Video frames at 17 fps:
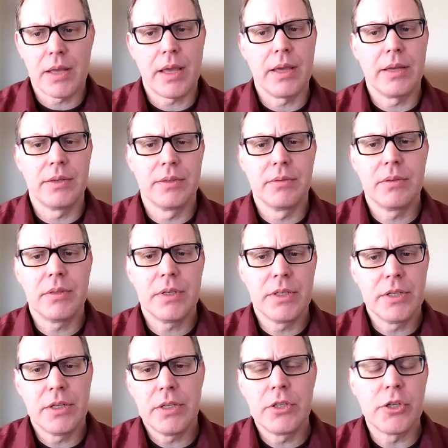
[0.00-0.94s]
And
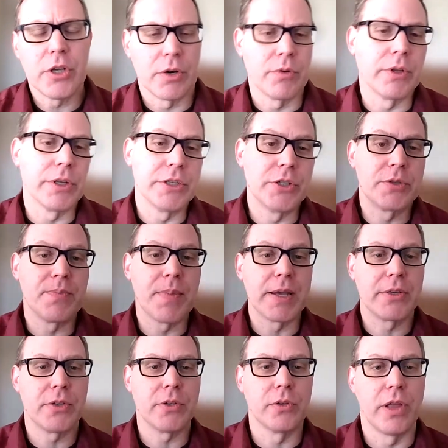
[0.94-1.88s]
it generally just
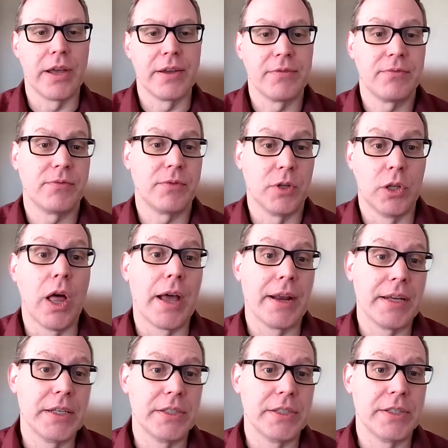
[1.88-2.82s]
makes your life a
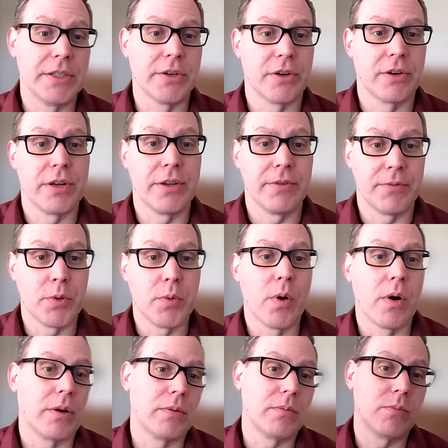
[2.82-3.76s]
lot easier if you
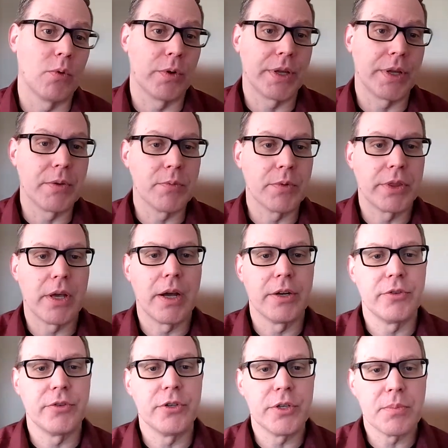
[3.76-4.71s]
are working with the
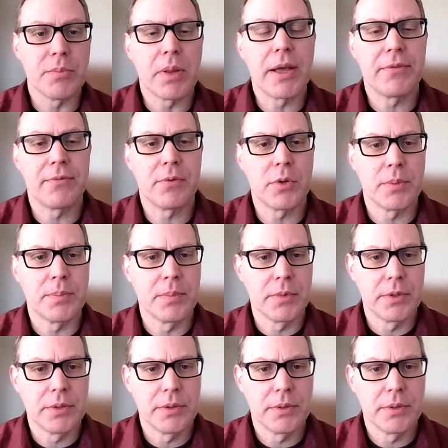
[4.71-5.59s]
Hydrogen platform.